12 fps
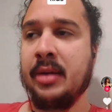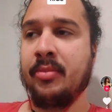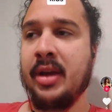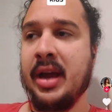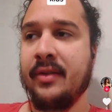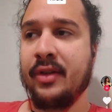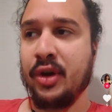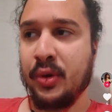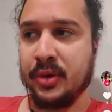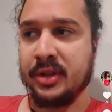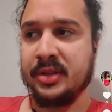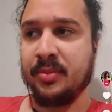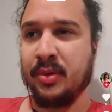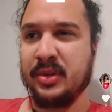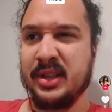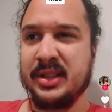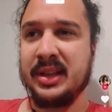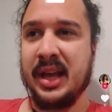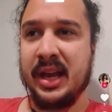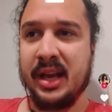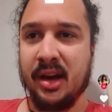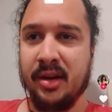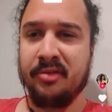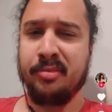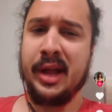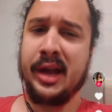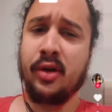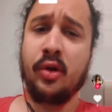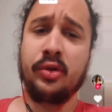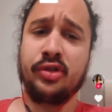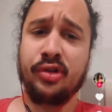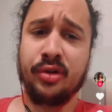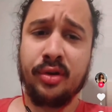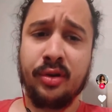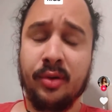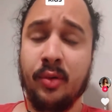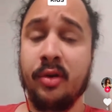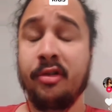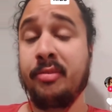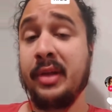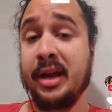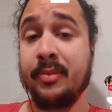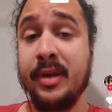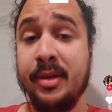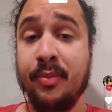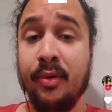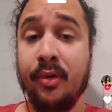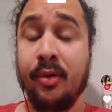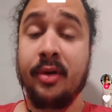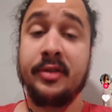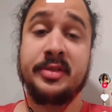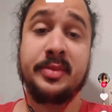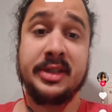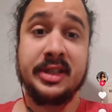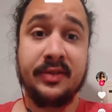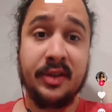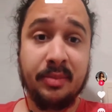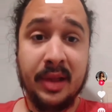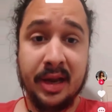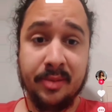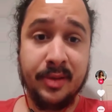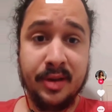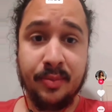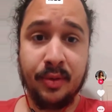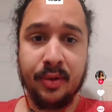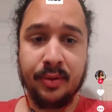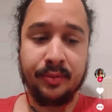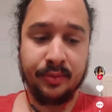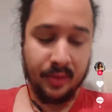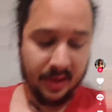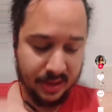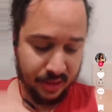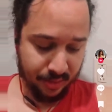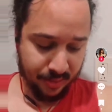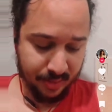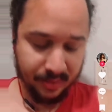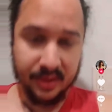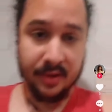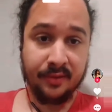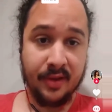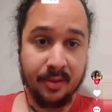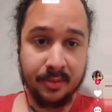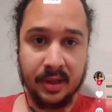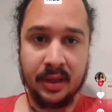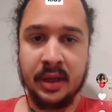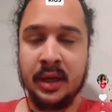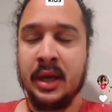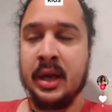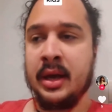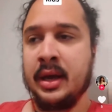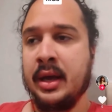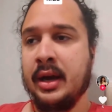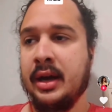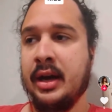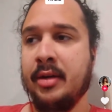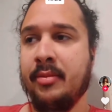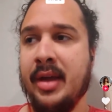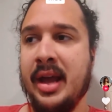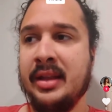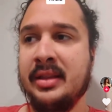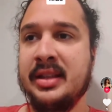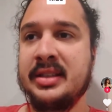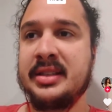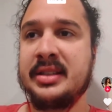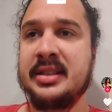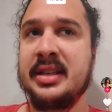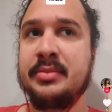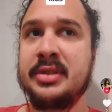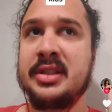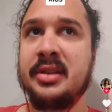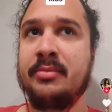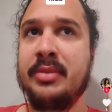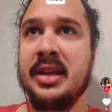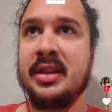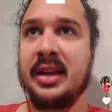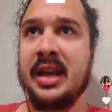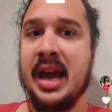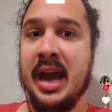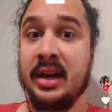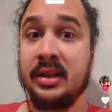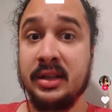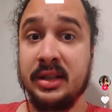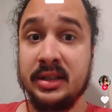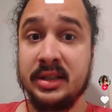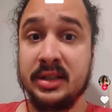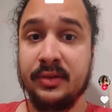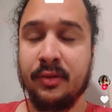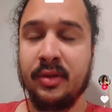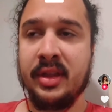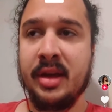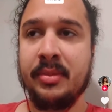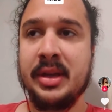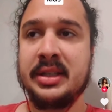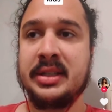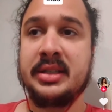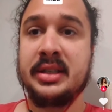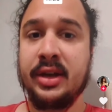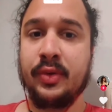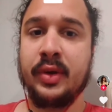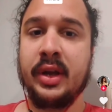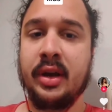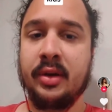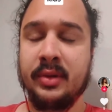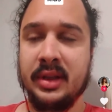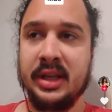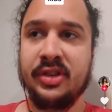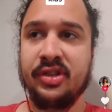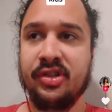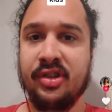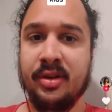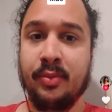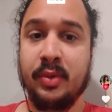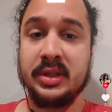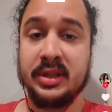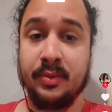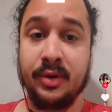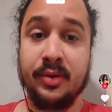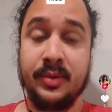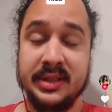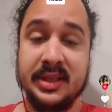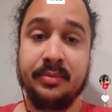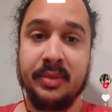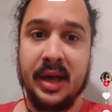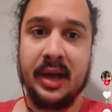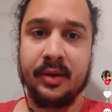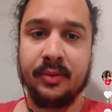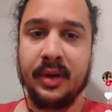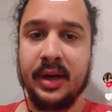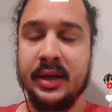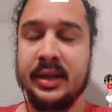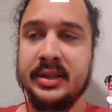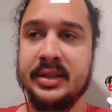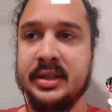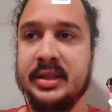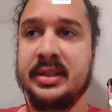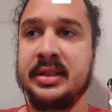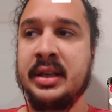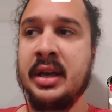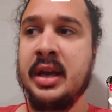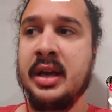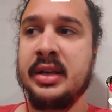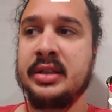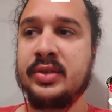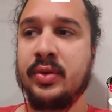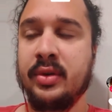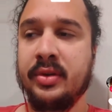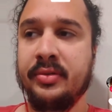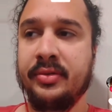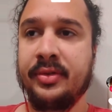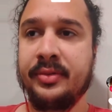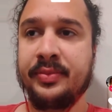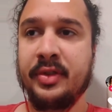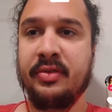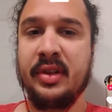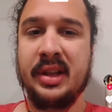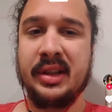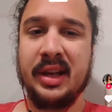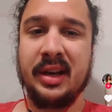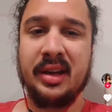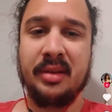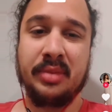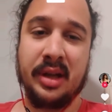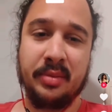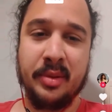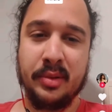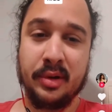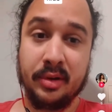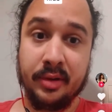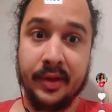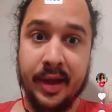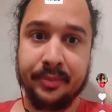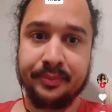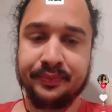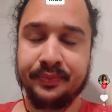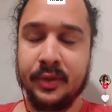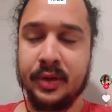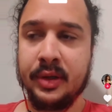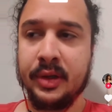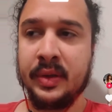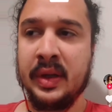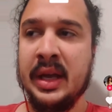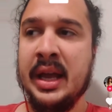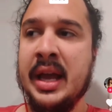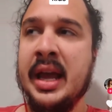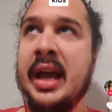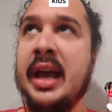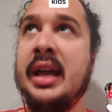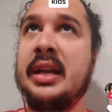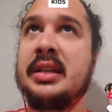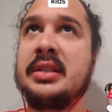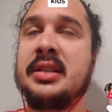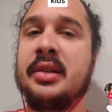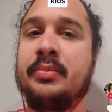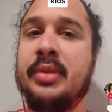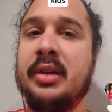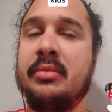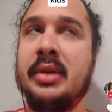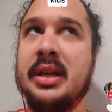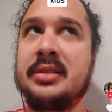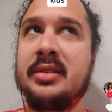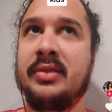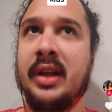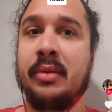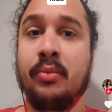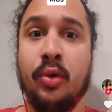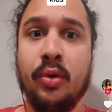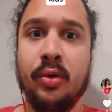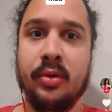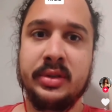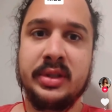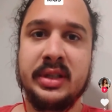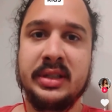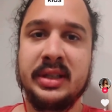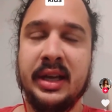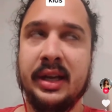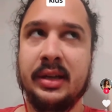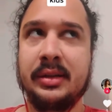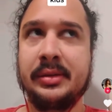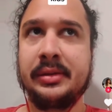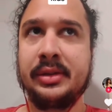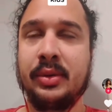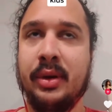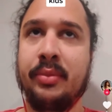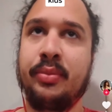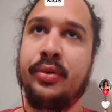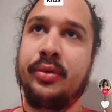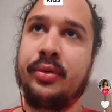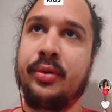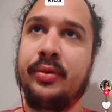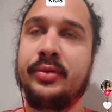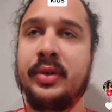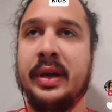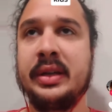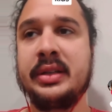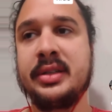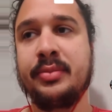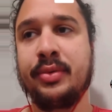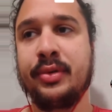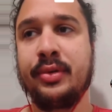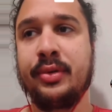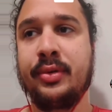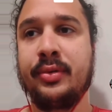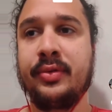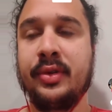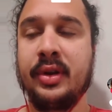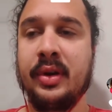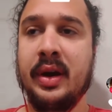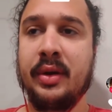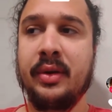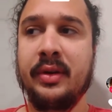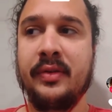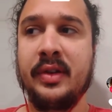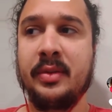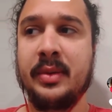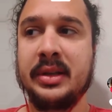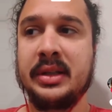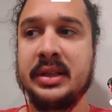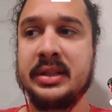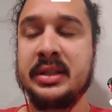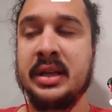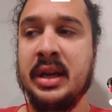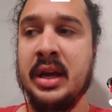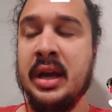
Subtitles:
They have a noticeable dislike of black culture or of black people or of specific black people, right? People in their family. And this seems to be the catalyst for them considering a relationship with someone who isn't black, right? Is this sort of feeling that black people aren't all that, And it's a big mix of like morals. It's like, do I approve? Do I disapprove? How do I feel about this?